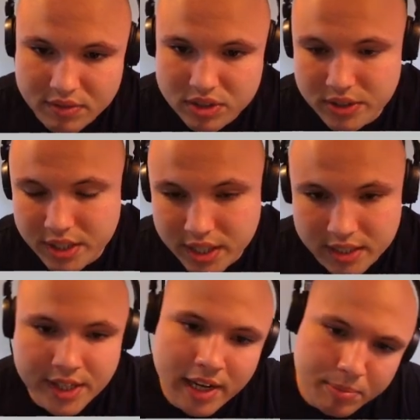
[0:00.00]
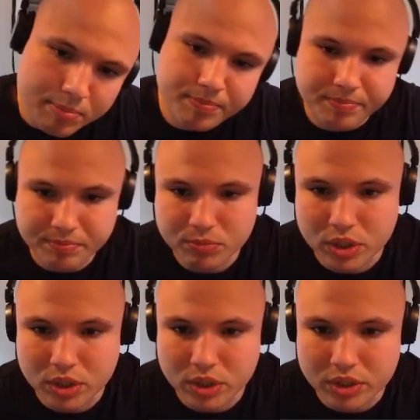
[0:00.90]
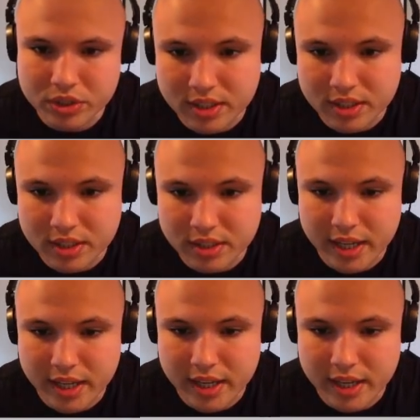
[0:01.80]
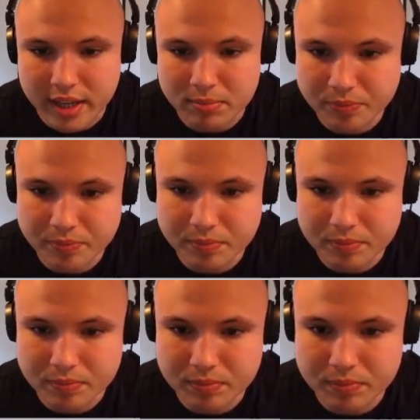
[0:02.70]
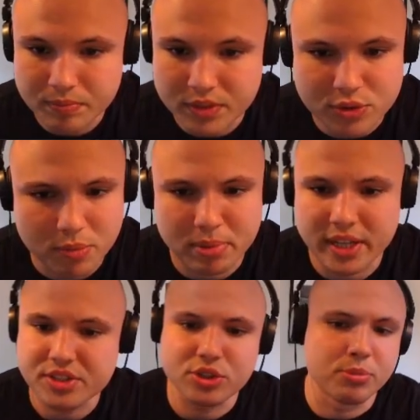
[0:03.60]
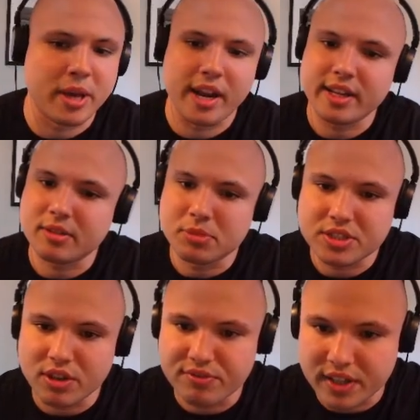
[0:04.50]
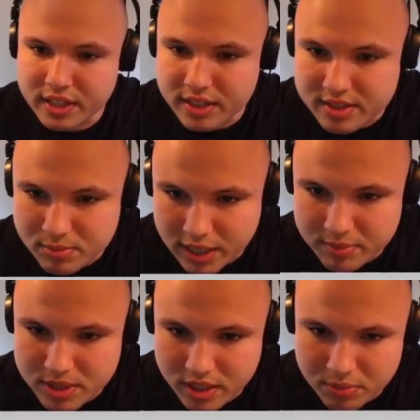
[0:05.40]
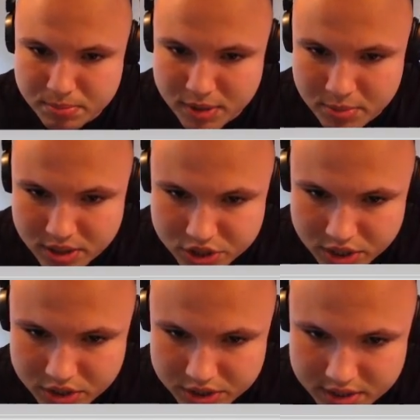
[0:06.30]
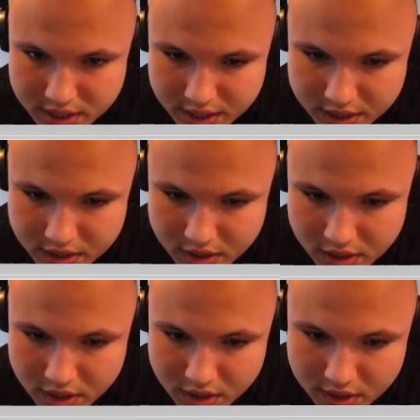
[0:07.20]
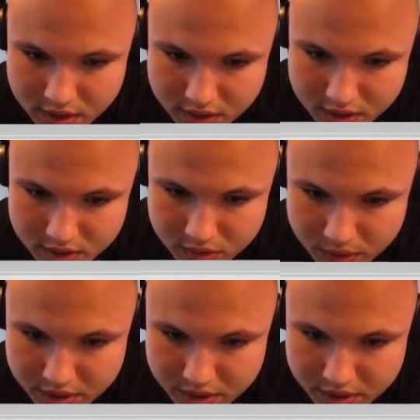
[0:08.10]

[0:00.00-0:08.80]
you do it in InLab, well, you're doing it in InLab. This replace tool, man, it can be so finicky sometimes though. Maybe I should have just done it with